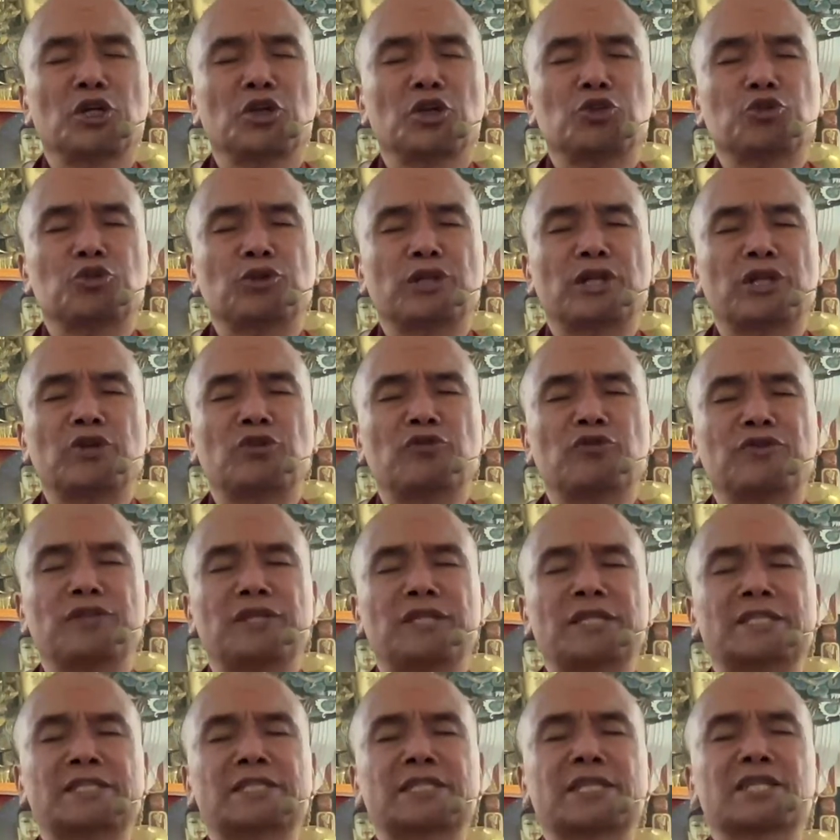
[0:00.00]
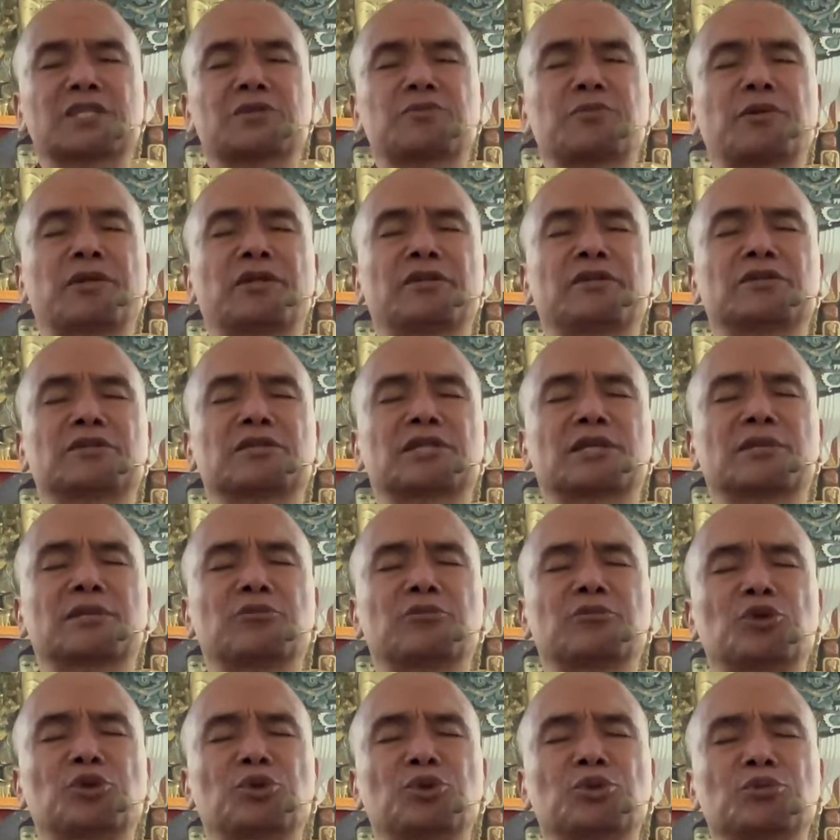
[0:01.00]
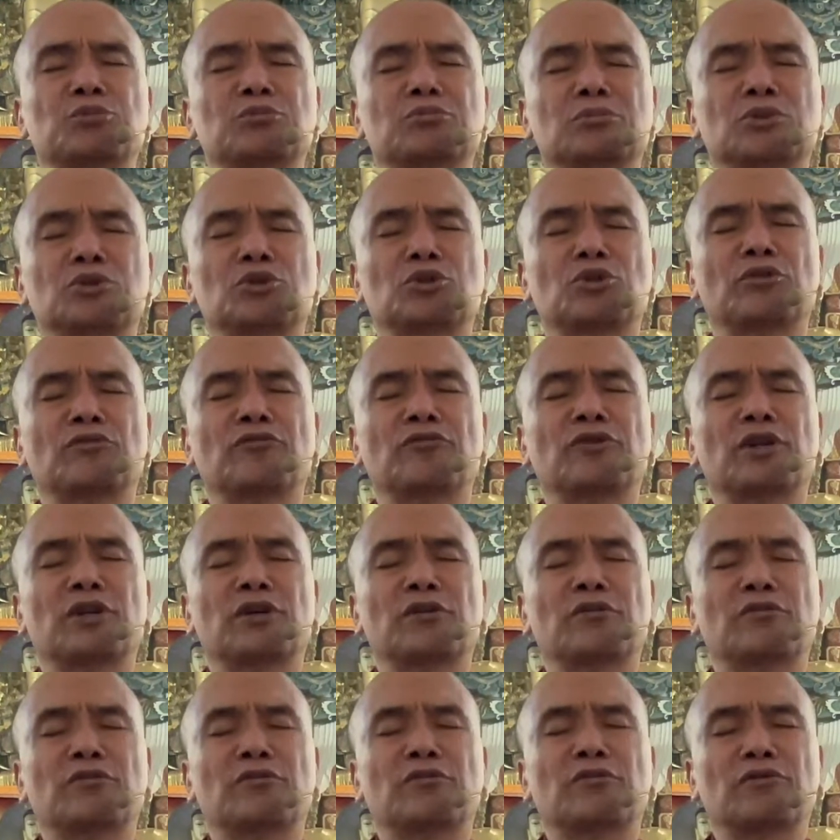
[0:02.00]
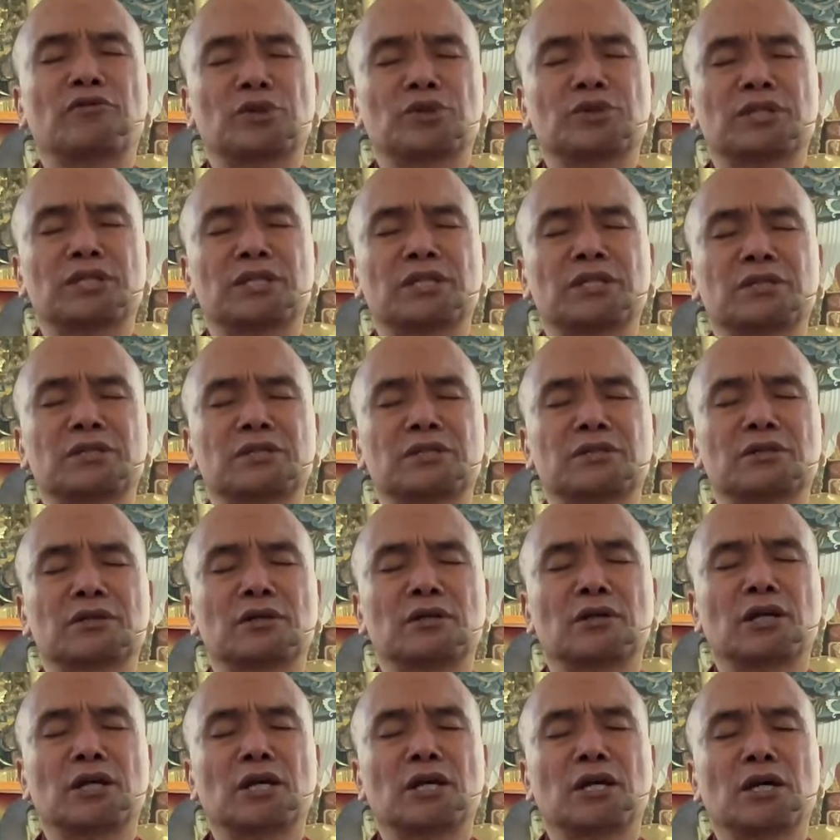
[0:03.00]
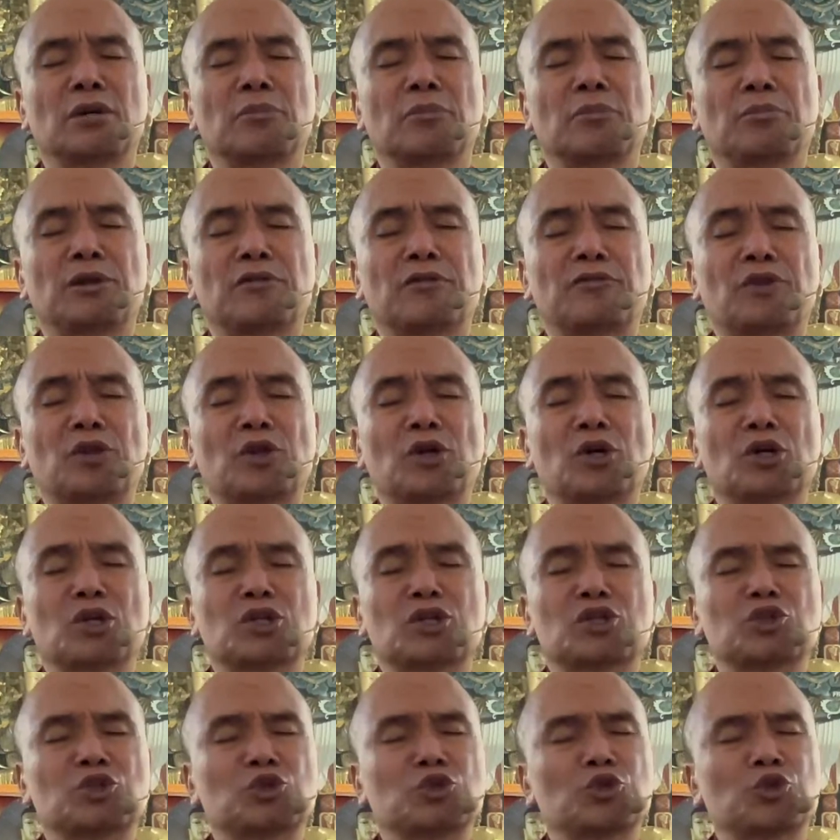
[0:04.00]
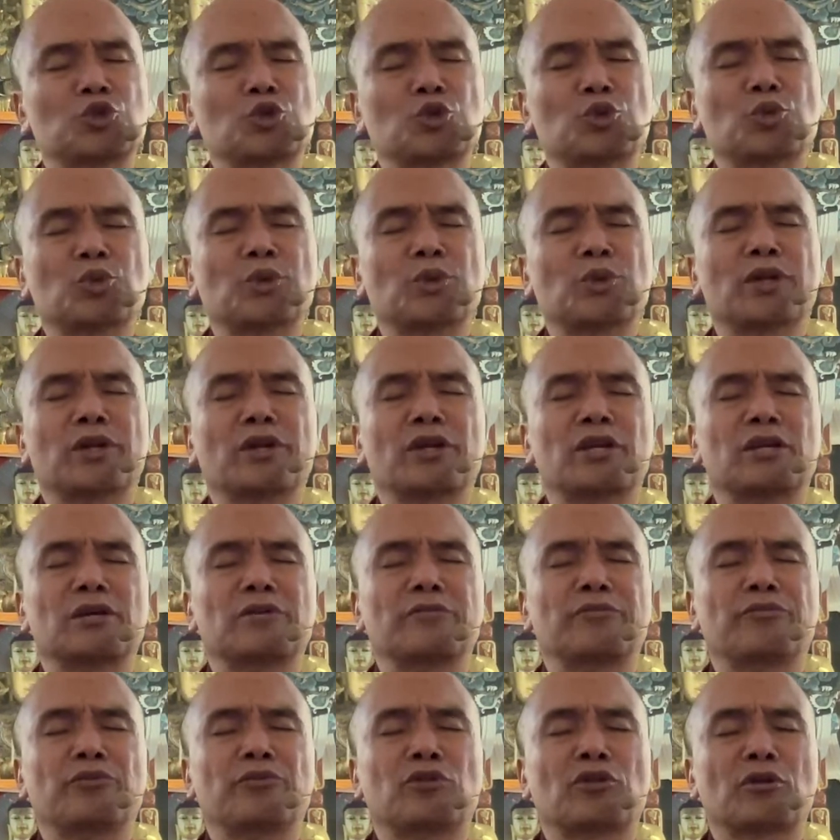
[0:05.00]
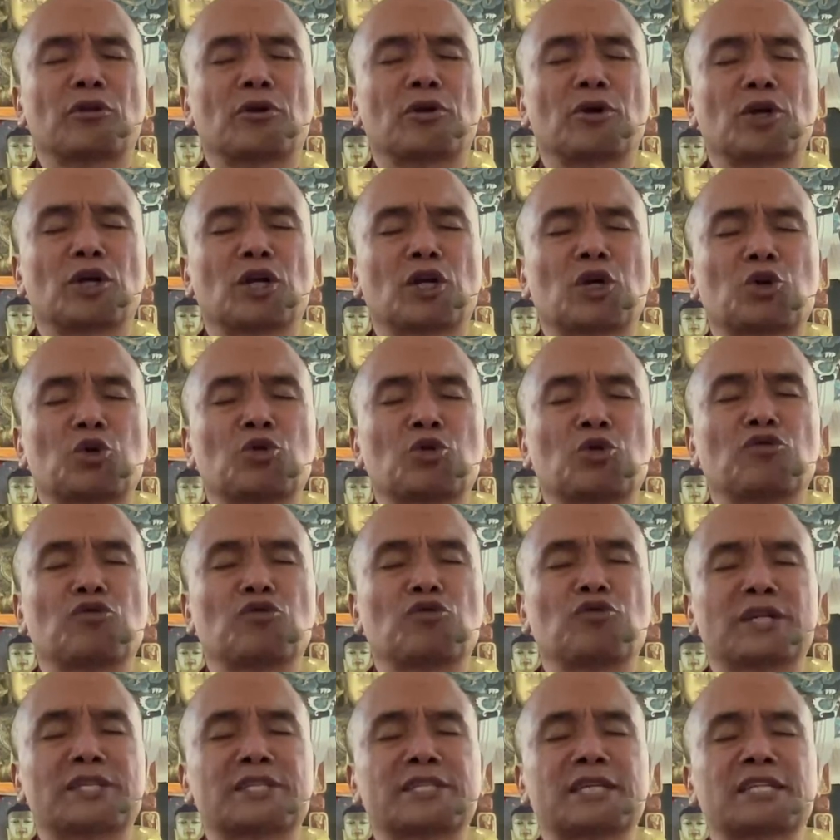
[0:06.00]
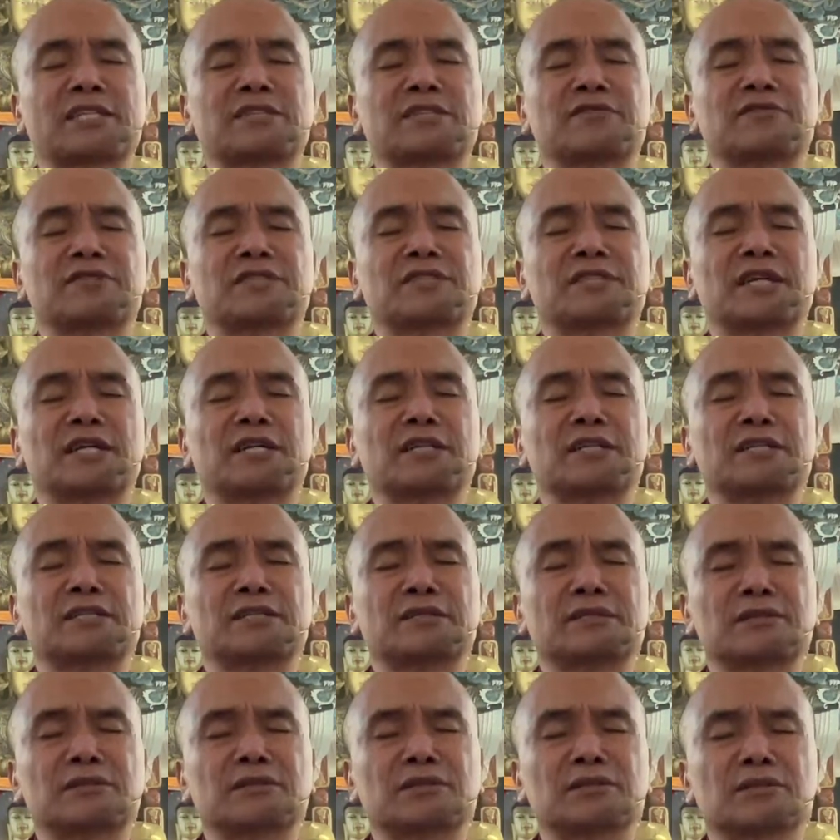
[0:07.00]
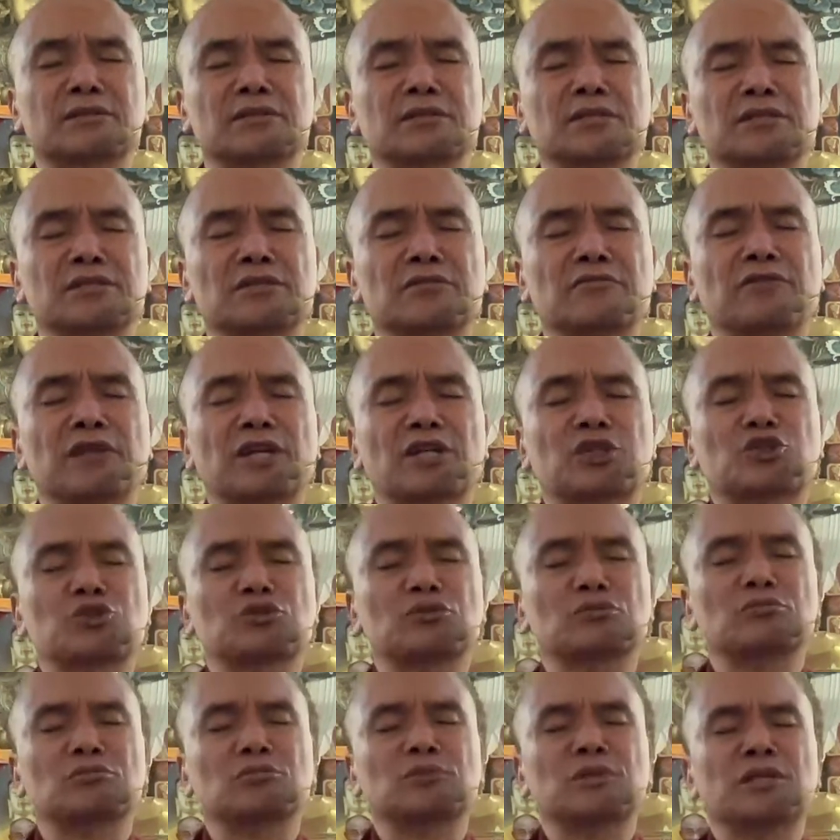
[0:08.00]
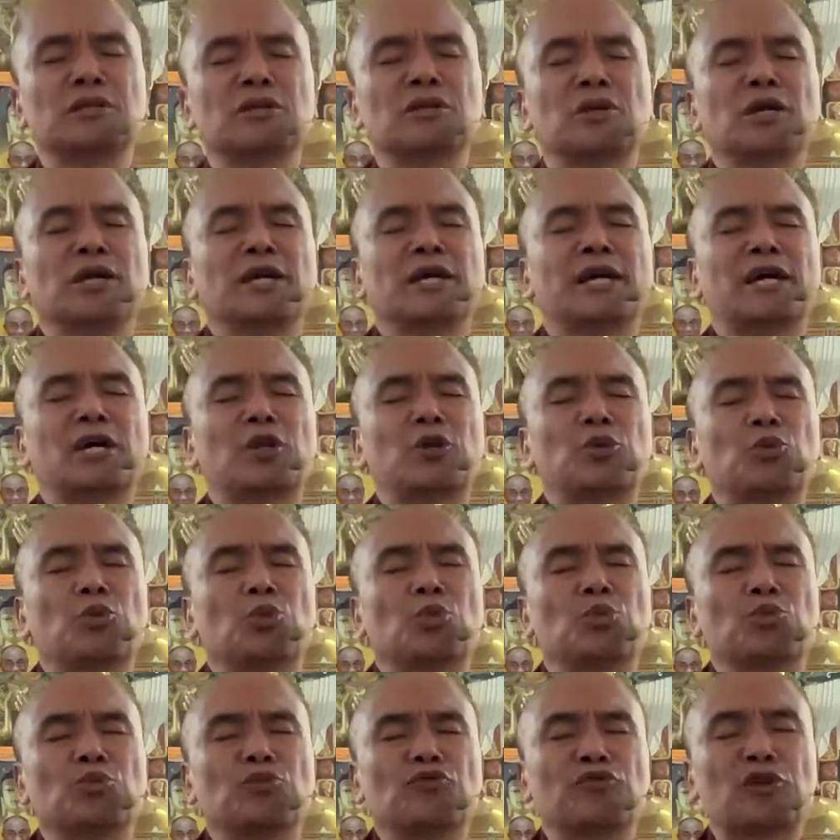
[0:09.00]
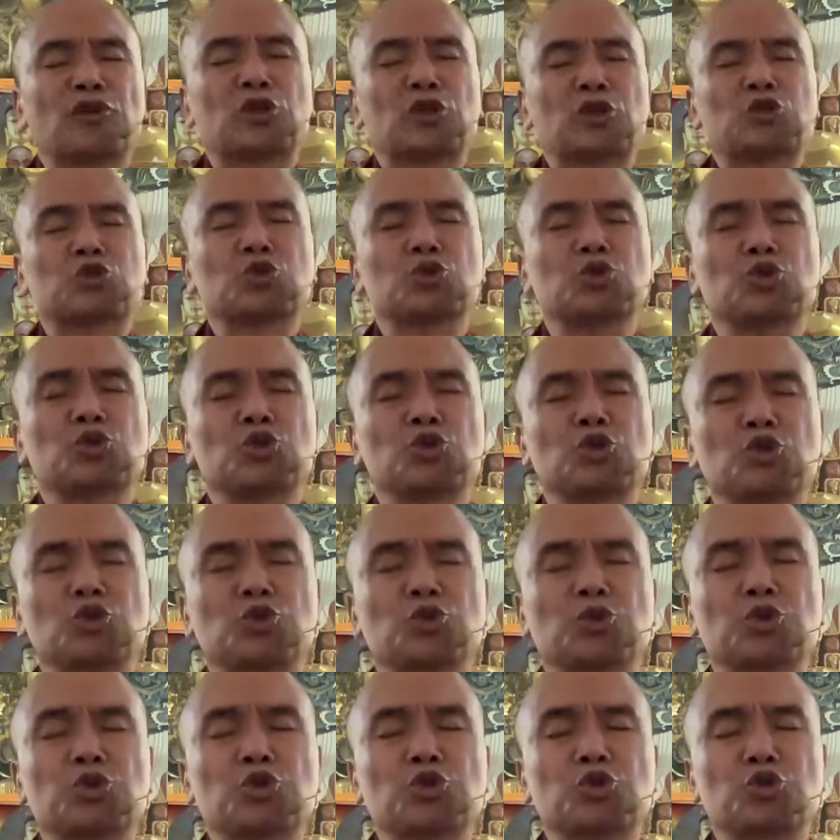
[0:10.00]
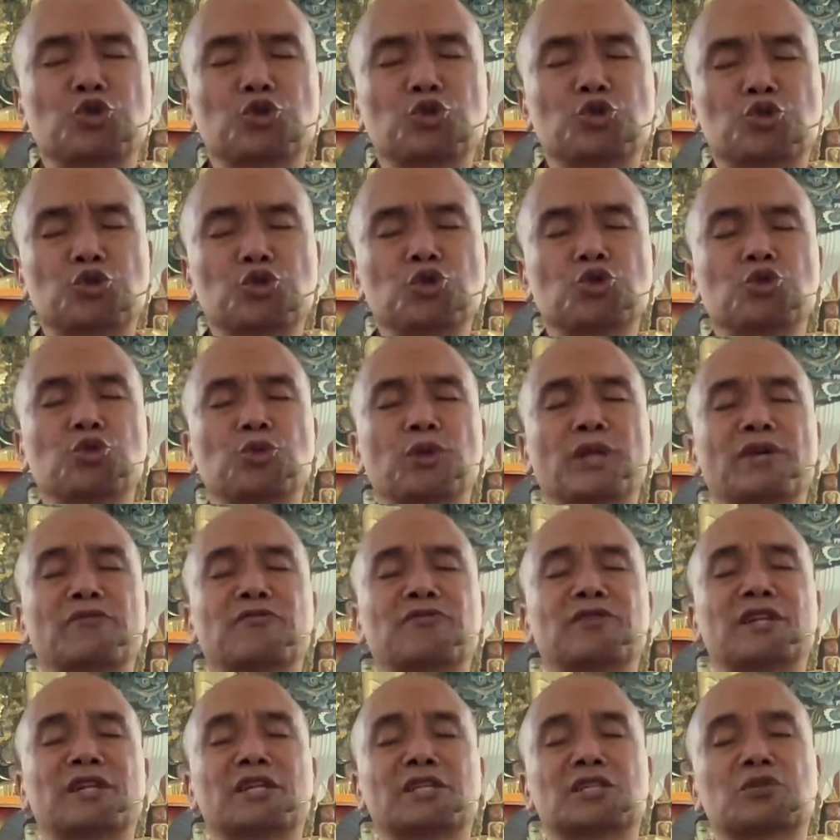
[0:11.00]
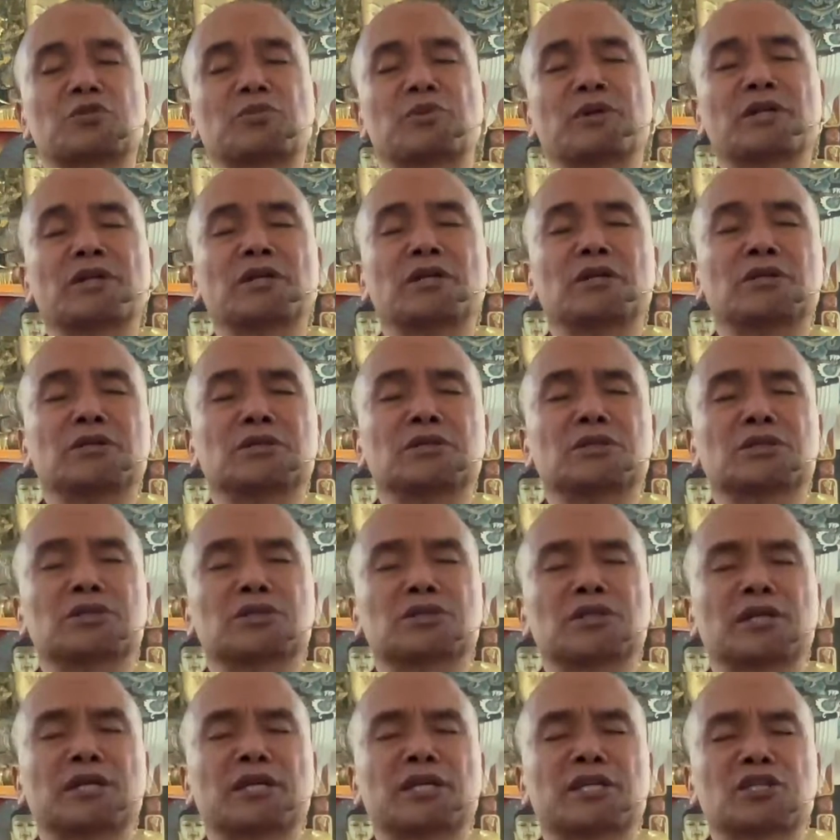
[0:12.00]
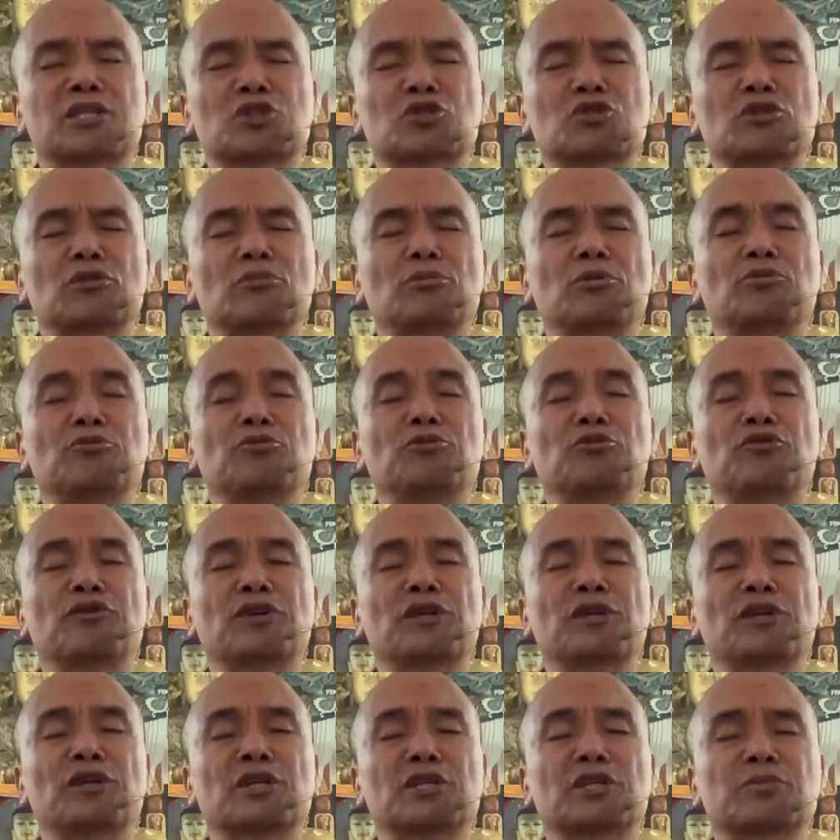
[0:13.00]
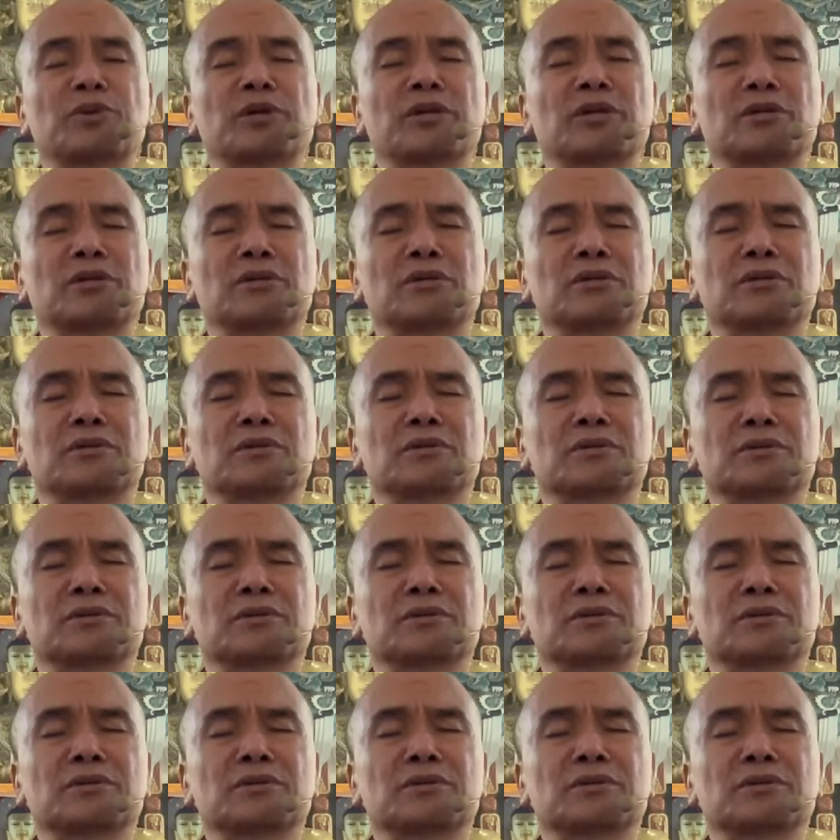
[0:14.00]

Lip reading: Should any of these experiences come to you, you are very fortunate. But if not, don't worry. Go for extensive studies, reflection, and very soon you too will have that experience, extremely moving experience.